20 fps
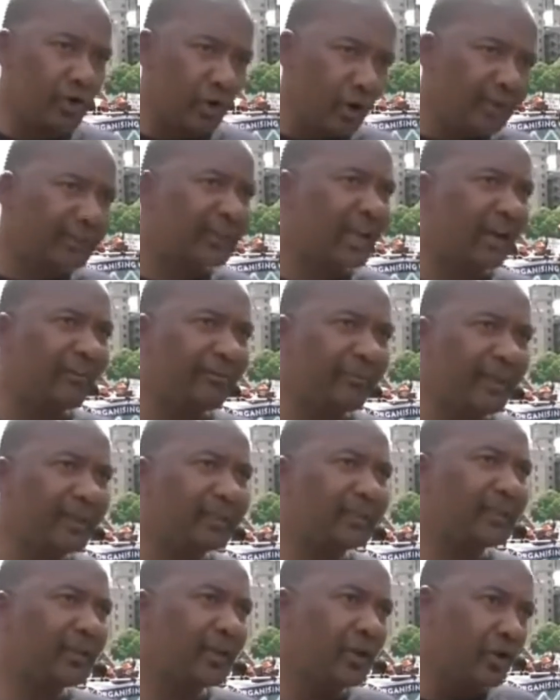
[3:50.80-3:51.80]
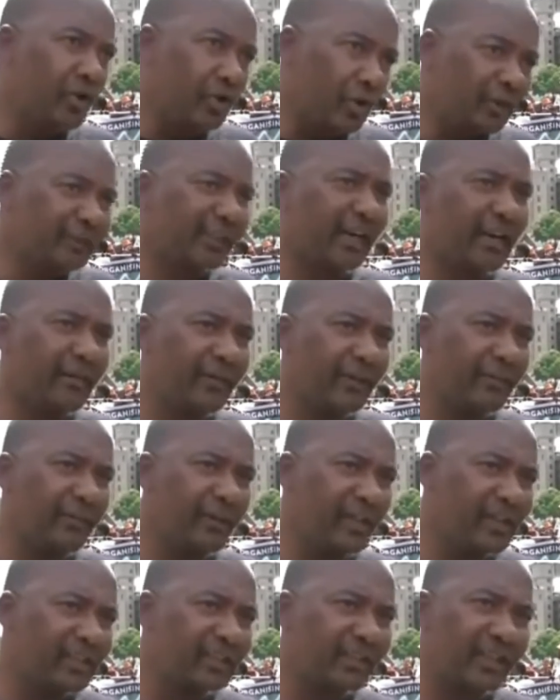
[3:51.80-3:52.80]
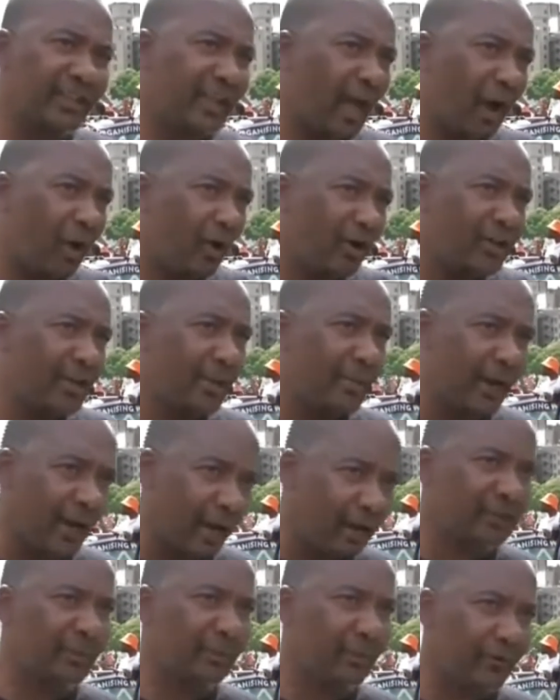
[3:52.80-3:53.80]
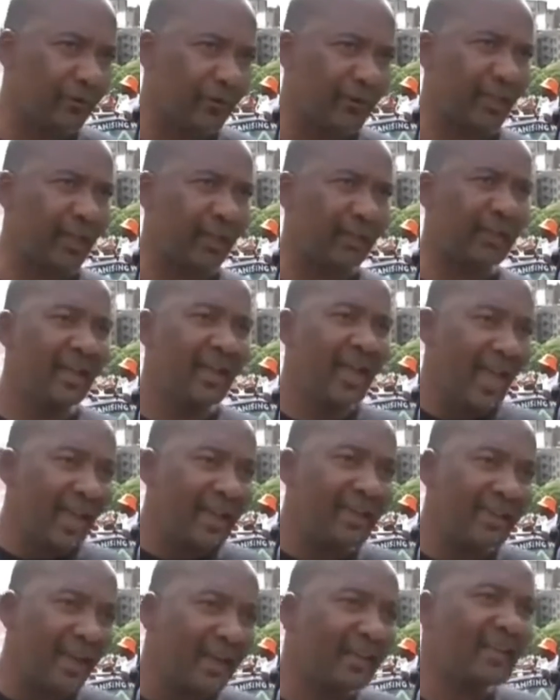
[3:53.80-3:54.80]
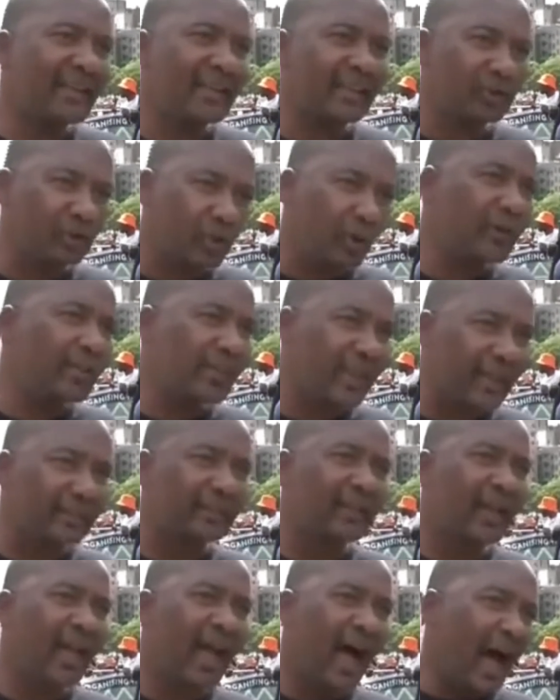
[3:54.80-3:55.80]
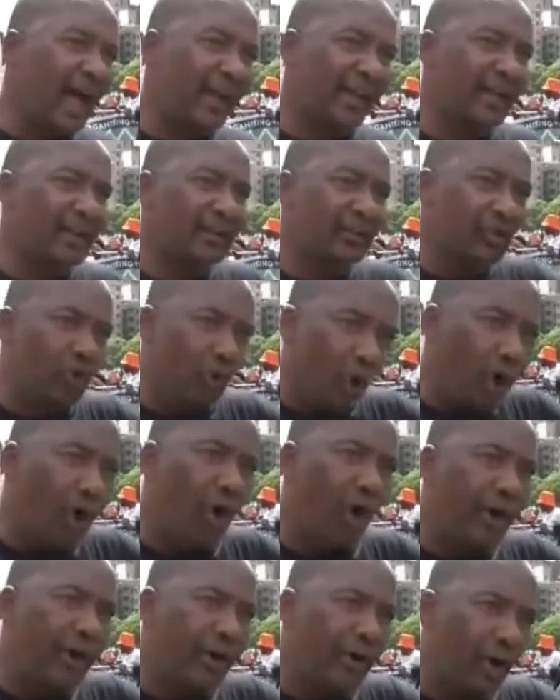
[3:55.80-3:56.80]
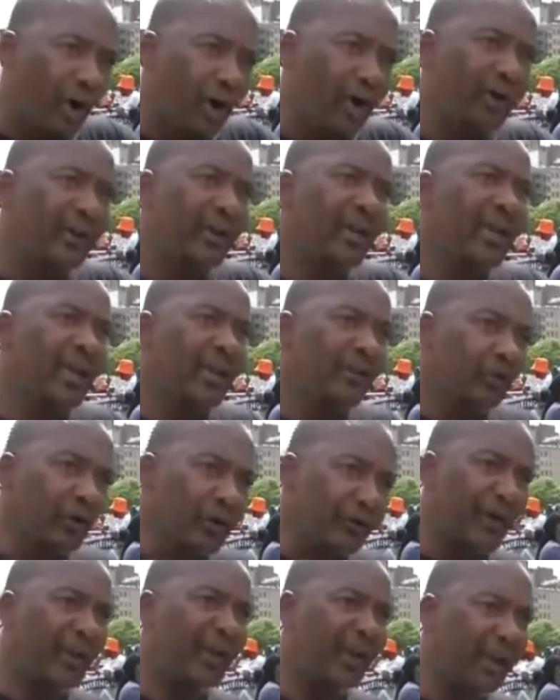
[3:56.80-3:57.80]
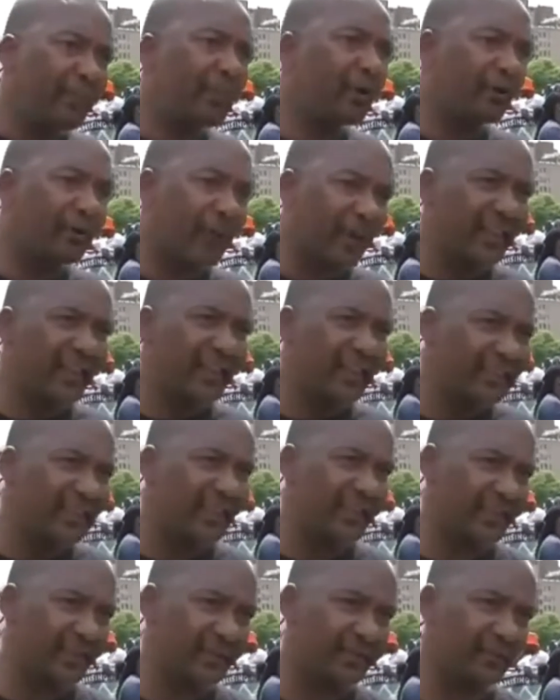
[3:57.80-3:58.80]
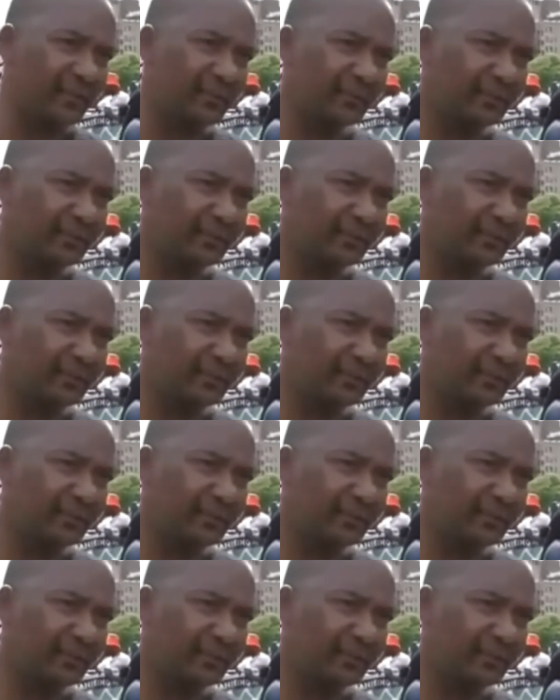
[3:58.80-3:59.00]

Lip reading: not government, not relevant ministries are holding them accountable for that. And that is a story that I can go on and on to refer a number of other instances.